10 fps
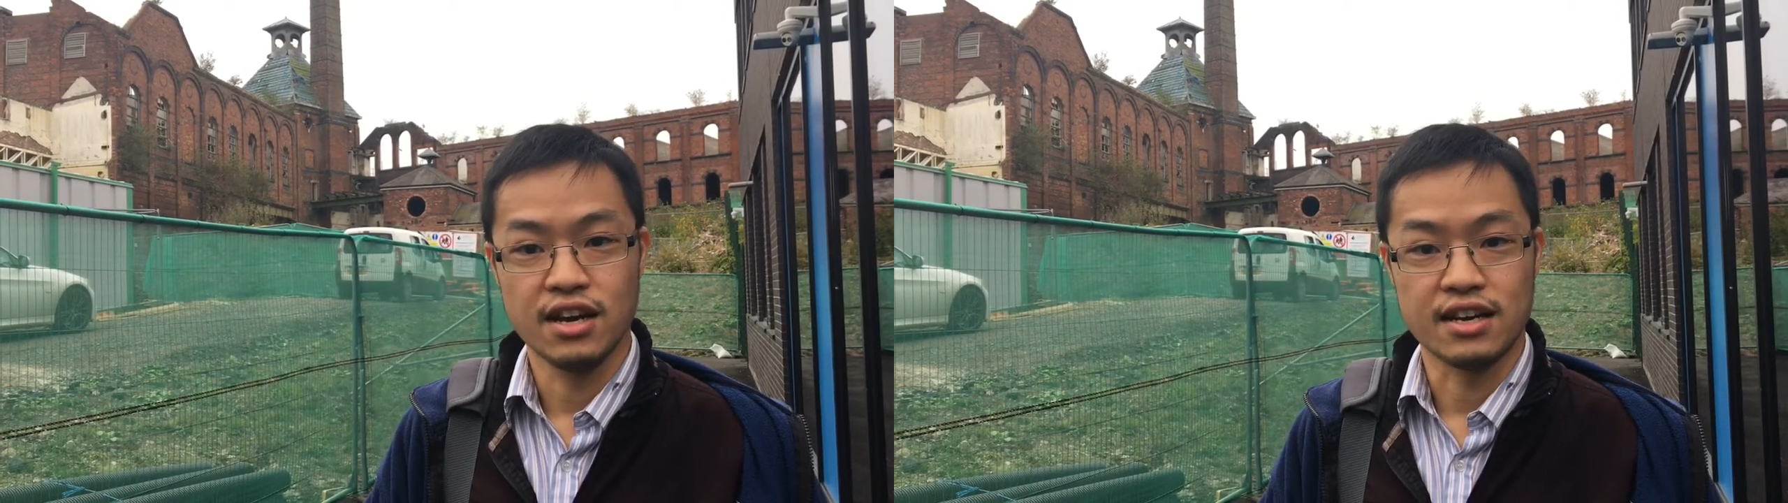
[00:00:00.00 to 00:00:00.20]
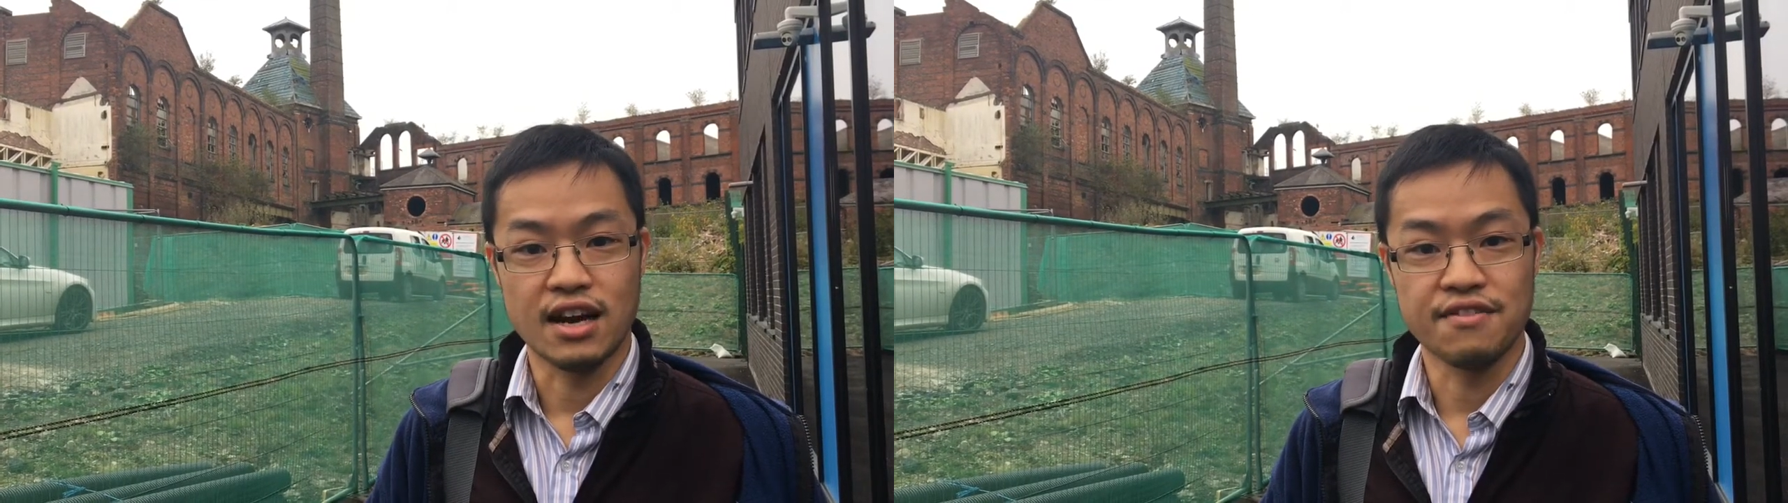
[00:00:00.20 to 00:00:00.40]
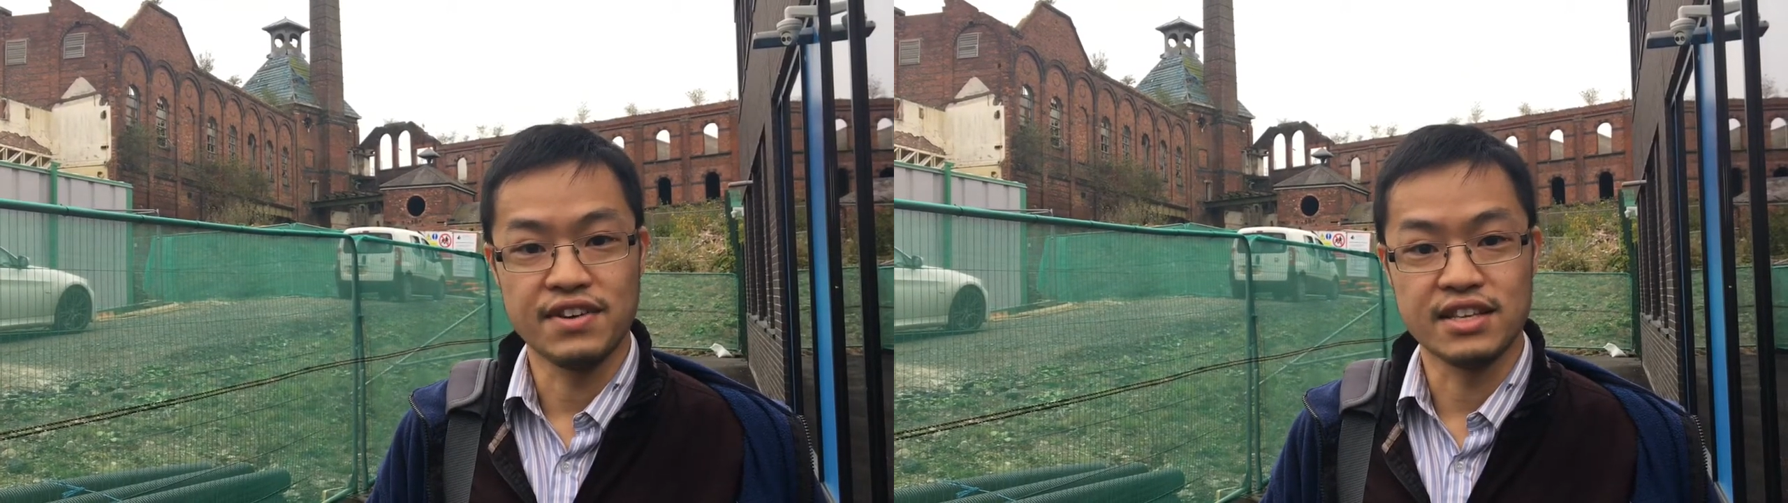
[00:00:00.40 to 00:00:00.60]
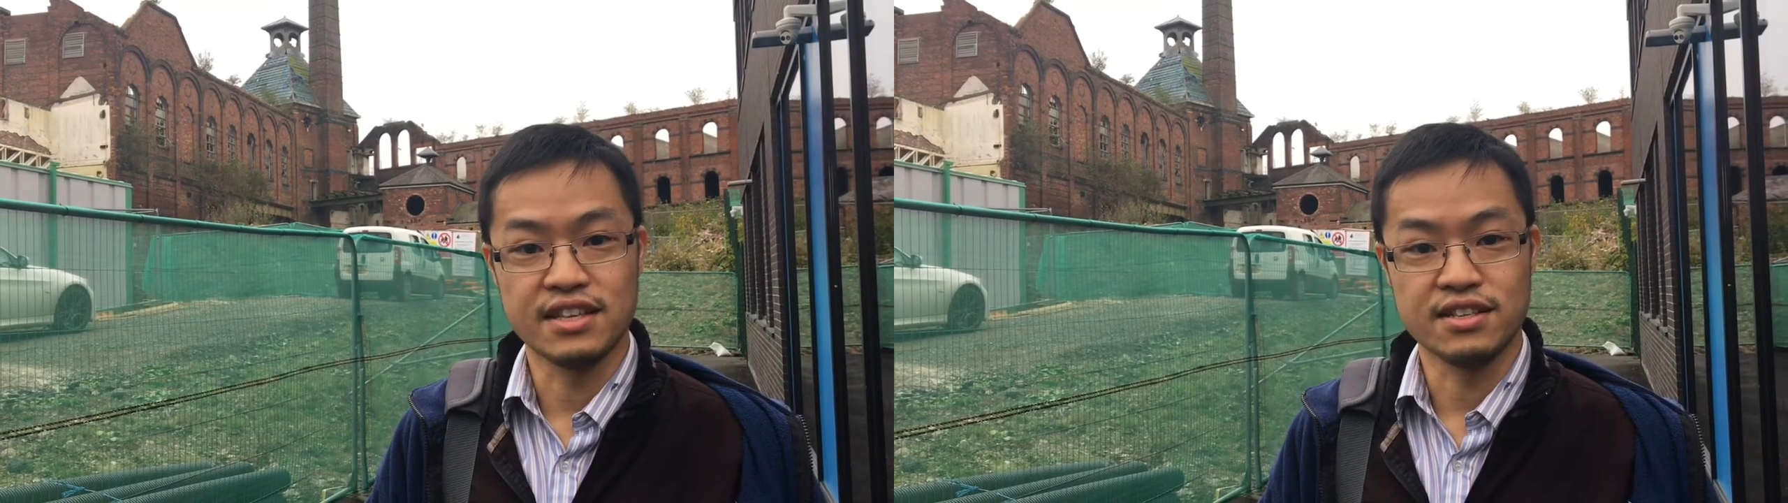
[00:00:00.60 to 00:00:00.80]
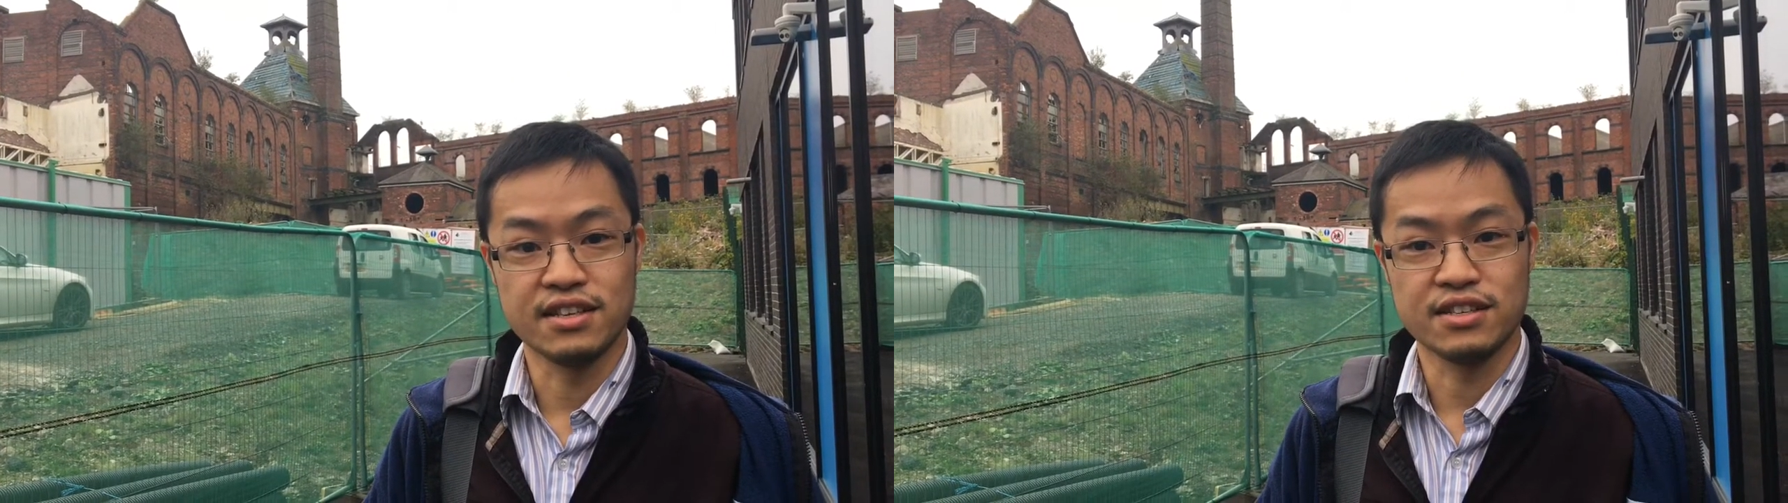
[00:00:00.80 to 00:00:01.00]
And I
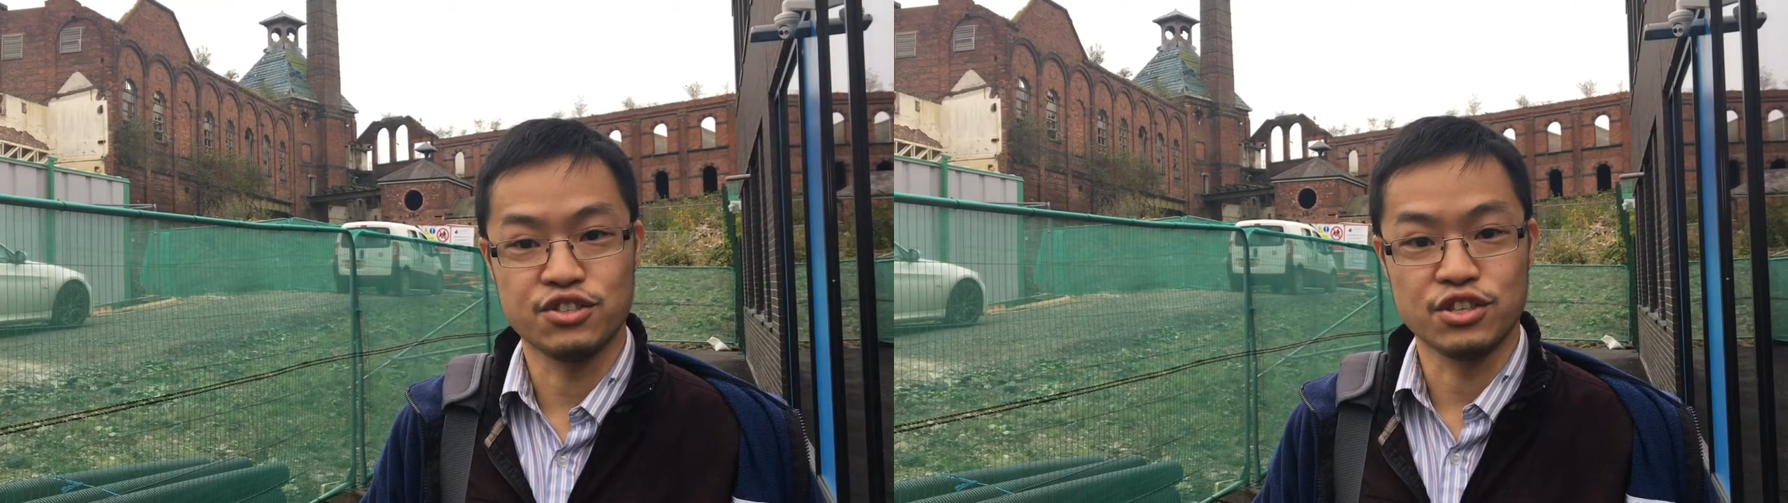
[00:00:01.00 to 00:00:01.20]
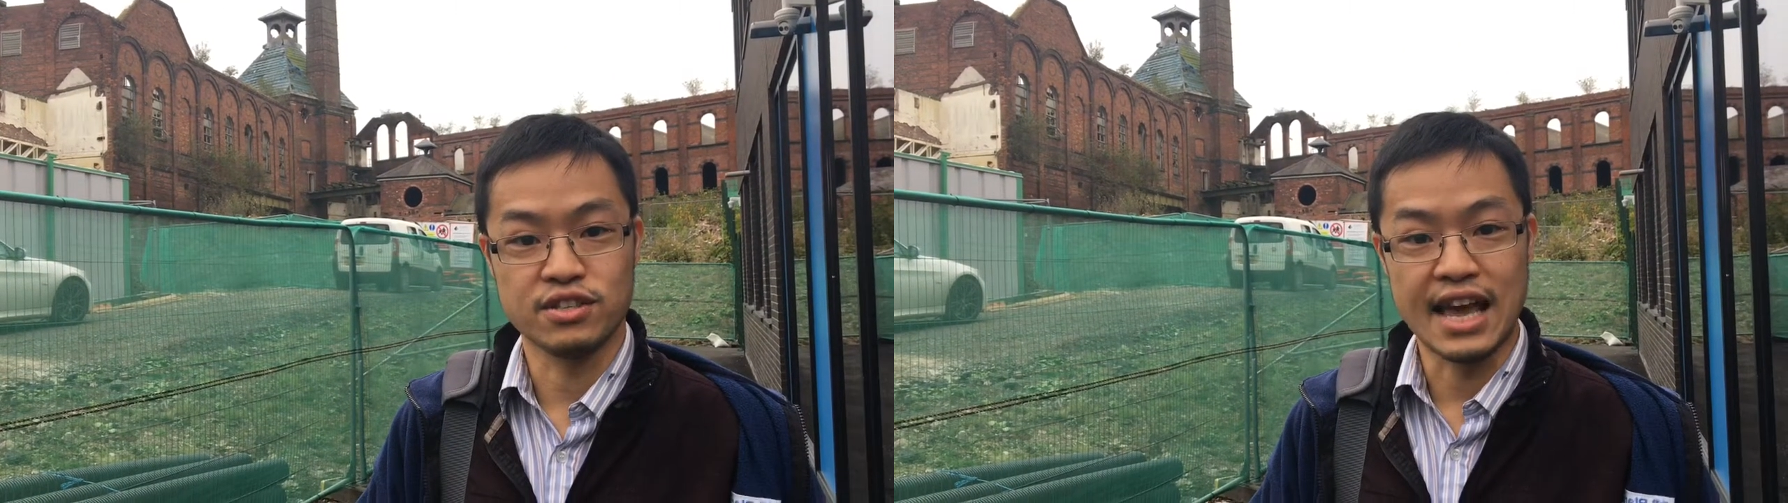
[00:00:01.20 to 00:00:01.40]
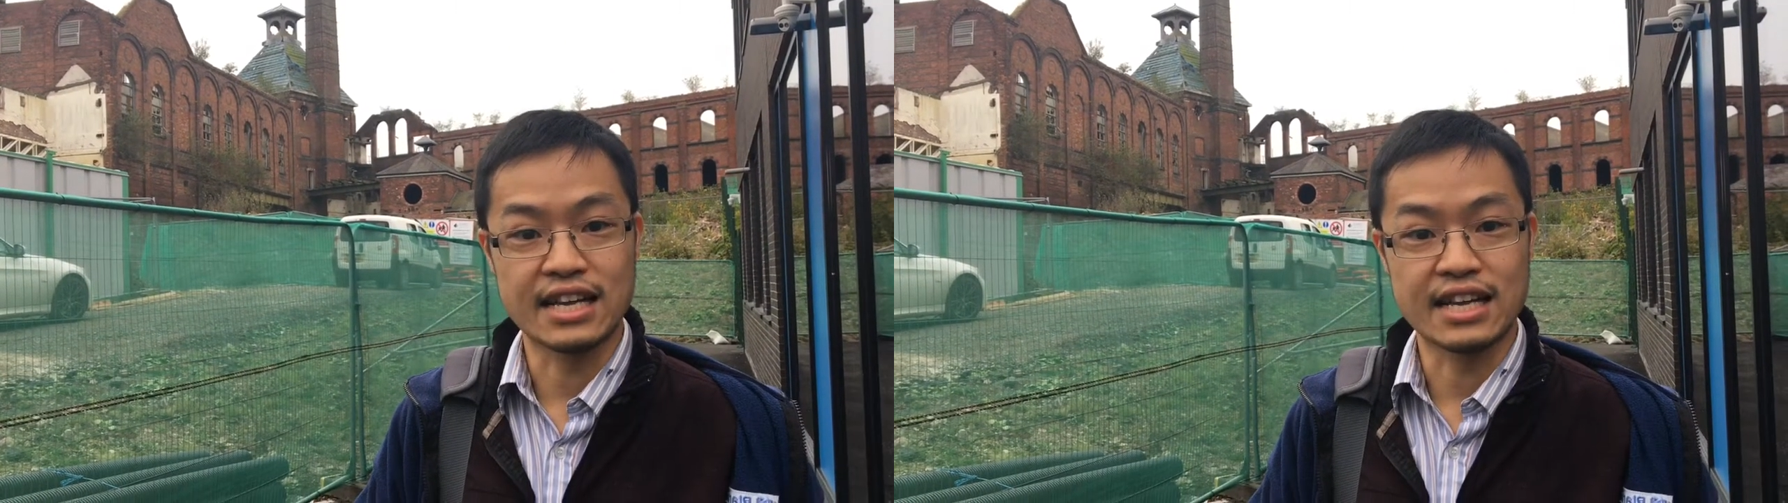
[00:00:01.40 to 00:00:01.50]
think this is just